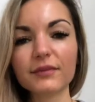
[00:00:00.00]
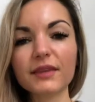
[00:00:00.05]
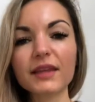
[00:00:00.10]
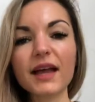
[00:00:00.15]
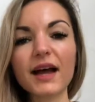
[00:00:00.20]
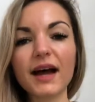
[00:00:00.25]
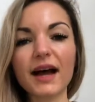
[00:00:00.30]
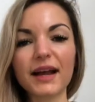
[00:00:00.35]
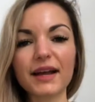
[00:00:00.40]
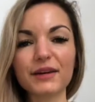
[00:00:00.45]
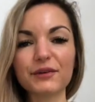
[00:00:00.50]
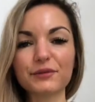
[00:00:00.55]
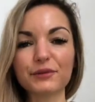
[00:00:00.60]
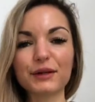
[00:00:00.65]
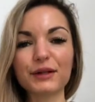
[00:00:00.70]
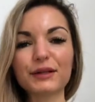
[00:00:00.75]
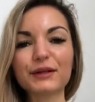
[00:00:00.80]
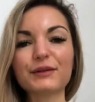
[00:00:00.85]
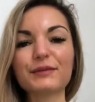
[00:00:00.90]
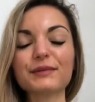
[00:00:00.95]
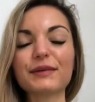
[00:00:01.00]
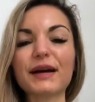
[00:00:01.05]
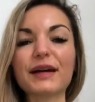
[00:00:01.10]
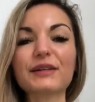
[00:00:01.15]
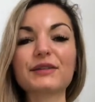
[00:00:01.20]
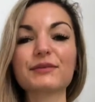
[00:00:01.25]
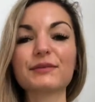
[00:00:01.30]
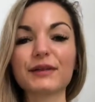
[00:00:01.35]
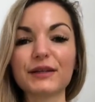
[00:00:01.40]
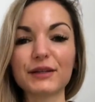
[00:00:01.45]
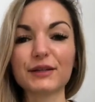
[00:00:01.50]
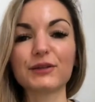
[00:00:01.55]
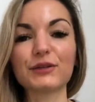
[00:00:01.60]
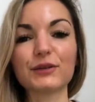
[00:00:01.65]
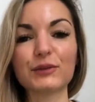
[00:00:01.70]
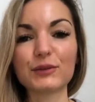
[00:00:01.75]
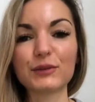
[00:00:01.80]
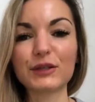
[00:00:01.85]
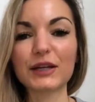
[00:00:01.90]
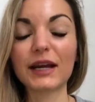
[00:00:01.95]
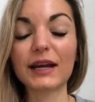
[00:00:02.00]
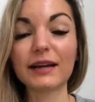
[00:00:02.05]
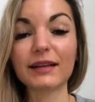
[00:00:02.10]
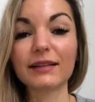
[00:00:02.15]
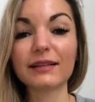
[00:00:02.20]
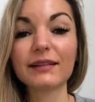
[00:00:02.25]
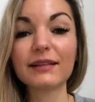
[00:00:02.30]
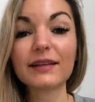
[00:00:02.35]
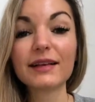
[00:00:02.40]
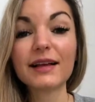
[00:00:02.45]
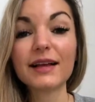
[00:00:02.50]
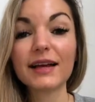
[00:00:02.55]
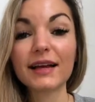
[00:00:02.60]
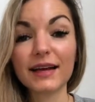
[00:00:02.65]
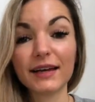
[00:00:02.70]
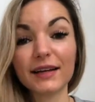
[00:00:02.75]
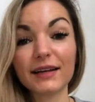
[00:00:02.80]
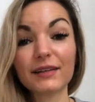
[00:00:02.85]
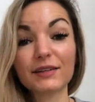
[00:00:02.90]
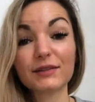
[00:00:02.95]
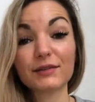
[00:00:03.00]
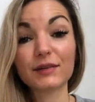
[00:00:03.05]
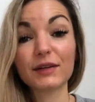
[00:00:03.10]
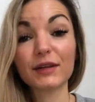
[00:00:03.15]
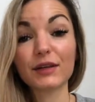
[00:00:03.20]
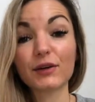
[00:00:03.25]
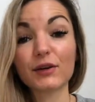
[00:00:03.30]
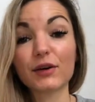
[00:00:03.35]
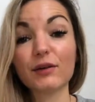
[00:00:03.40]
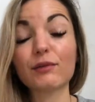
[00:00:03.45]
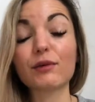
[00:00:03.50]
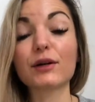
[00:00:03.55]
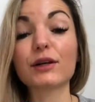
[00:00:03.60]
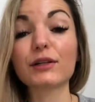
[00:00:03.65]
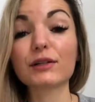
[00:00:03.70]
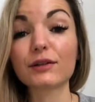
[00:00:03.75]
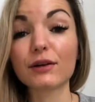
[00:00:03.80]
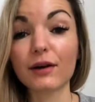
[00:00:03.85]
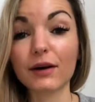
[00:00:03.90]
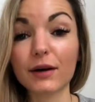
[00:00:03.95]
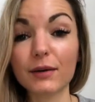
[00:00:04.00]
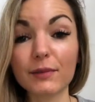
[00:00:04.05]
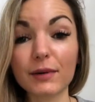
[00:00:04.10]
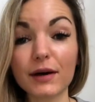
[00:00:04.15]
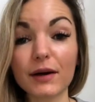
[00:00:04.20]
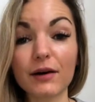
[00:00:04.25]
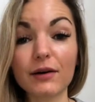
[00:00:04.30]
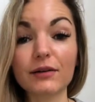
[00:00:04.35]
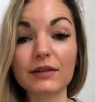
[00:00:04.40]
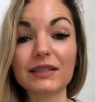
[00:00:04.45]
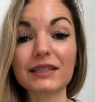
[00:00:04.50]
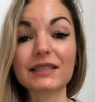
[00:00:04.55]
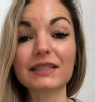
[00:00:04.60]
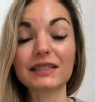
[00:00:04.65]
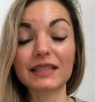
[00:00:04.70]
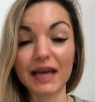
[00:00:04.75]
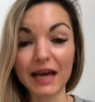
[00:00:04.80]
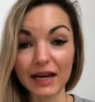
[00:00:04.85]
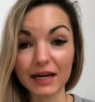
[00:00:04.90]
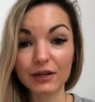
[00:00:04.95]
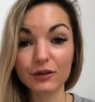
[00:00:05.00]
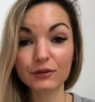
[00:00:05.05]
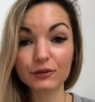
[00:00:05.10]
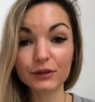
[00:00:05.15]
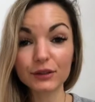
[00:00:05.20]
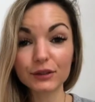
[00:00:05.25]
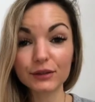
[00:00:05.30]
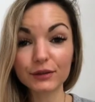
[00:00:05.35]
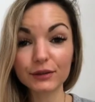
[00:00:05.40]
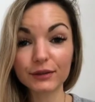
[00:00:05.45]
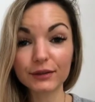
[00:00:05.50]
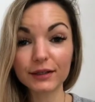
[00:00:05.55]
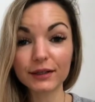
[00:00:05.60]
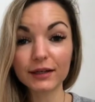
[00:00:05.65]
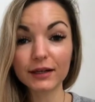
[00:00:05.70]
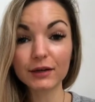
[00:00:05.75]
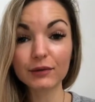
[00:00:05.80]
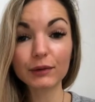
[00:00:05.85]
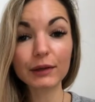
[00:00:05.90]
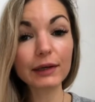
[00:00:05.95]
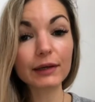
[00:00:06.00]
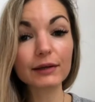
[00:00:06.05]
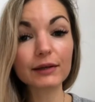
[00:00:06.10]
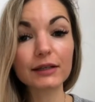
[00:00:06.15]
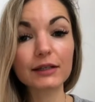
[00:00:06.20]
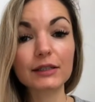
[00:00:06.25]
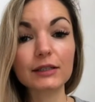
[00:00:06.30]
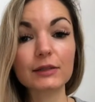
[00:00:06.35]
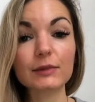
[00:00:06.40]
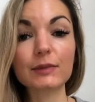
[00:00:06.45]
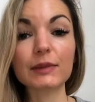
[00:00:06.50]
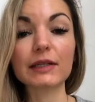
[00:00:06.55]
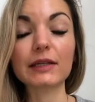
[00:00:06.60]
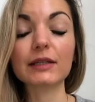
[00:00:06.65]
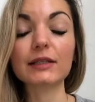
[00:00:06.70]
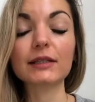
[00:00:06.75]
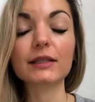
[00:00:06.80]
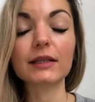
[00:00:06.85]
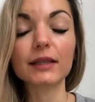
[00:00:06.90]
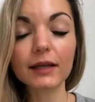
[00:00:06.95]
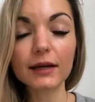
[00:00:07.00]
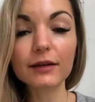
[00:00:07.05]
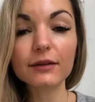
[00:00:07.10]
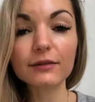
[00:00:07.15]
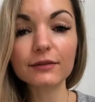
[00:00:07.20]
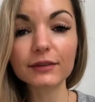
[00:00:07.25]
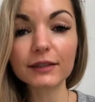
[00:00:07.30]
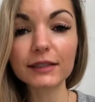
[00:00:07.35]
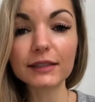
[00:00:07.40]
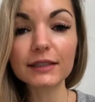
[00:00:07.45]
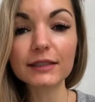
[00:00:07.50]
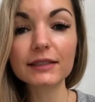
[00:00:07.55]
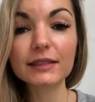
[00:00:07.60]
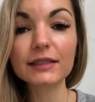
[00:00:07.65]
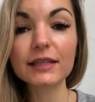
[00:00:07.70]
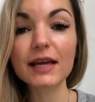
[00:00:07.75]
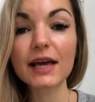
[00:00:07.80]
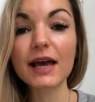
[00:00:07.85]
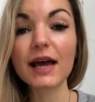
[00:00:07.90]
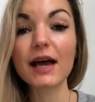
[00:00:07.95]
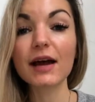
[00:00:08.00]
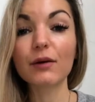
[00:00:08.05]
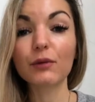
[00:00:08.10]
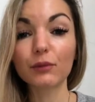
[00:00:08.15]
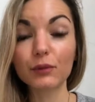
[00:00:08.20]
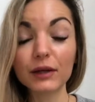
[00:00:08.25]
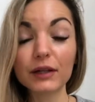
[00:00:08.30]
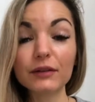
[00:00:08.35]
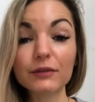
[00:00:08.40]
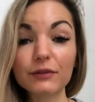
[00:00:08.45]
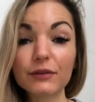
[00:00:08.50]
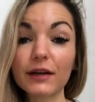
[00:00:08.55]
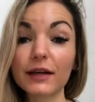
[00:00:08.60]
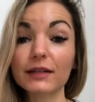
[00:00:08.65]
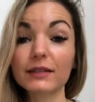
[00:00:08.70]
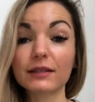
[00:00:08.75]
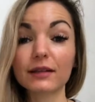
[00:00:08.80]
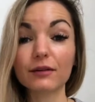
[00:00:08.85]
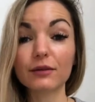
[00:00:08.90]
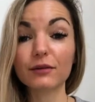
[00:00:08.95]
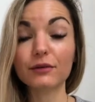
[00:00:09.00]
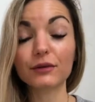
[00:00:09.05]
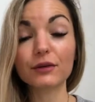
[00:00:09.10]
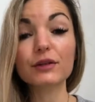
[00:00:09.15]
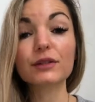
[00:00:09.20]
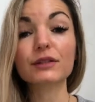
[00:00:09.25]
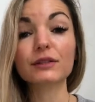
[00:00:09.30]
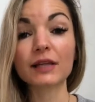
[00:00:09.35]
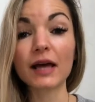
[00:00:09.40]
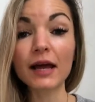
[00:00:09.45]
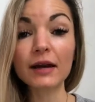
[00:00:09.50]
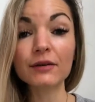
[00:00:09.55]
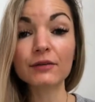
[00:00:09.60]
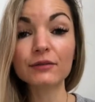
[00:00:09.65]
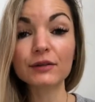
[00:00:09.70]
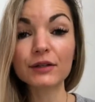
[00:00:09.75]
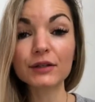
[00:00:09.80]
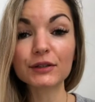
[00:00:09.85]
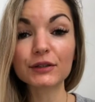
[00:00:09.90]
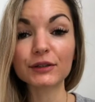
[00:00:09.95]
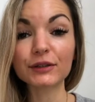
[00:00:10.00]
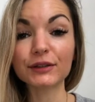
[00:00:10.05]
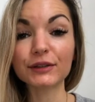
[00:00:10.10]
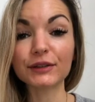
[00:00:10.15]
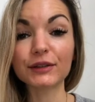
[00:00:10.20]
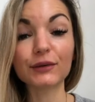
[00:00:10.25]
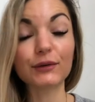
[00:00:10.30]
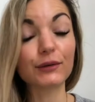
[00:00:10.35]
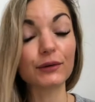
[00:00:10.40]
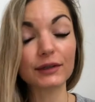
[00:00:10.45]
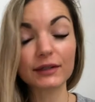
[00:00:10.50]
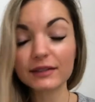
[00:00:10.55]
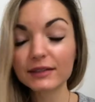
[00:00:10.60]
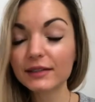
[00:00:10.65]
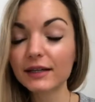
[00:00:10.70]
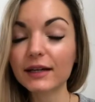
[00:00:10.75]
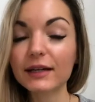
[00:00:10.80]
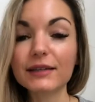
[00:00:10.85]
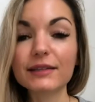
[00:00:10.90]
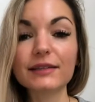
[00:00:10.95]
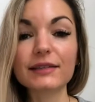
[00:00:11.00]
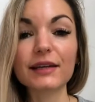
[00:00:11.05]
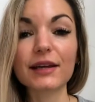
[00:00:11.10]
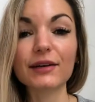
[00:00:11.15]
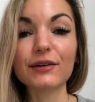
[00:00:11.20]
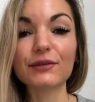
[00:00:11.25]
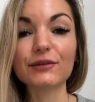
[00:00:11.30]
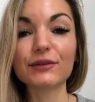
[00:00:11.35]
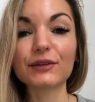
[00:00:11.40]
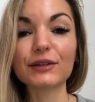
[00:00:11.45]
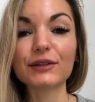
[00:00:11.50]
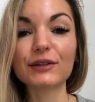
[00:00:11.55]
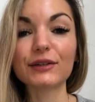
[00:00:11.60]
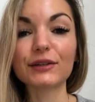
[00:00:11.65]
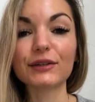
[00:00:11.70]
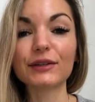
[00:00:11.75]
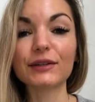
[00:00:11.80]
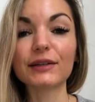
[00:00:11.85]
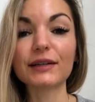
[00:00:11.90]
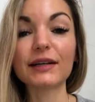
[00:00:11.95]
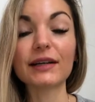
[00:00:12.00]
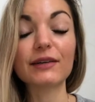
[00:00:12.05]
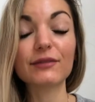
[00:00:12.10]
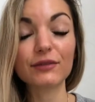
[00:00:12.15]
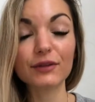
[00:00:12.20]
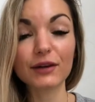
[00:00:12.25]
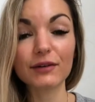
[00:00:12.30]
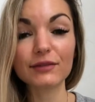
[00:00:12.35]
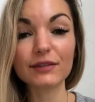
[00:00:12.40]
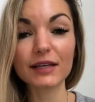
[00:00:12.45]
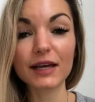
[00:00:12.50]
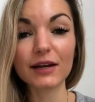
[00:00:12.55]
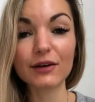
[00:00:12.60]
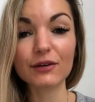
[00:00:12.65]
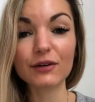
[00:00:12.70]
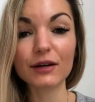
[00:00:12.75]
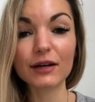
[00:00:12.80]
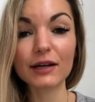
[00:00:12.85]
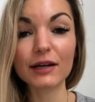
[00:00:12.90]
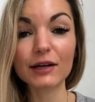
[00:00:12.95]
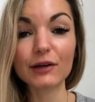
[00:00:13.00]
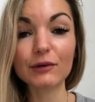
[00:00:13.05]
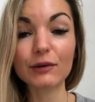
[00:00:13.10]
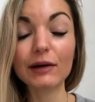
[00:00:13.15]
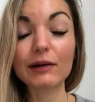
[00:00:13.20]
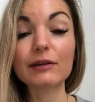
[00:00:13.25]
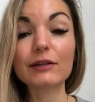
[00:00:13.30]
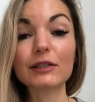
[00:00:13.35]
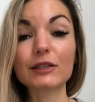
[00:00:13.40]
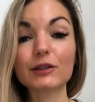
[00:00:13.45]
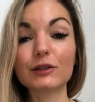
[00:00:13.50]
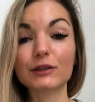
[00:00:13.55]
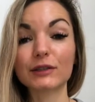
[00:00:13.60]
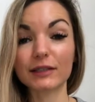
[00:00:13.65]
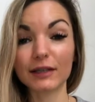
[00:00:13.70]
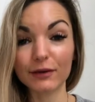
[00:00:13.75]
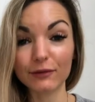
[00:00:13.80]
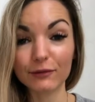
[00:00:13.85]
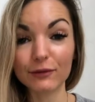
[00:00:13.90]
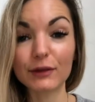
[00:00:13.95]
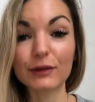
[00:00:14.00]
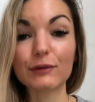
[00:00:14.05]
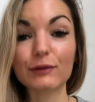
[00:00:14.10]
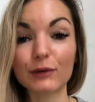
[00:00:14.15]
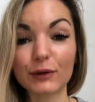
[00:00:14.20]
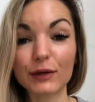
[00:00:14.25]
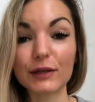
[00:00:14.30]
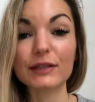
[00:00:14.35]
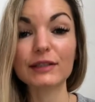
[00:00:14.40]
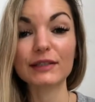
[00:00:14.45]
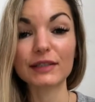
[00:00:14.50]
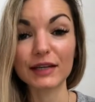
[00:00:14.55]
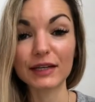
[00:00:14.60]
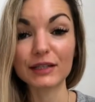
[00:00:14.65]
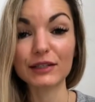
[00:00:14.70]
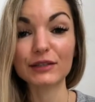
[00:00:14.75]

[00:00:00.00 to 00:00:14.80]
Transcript: Hi and welcome back to my YouTube channel. In this video I want to talk about the Saturn return in Aquarius because a lot of us will face our first Saturn return or the second Saturn return. If you have Saturn in Aquarius, you definitely want to stay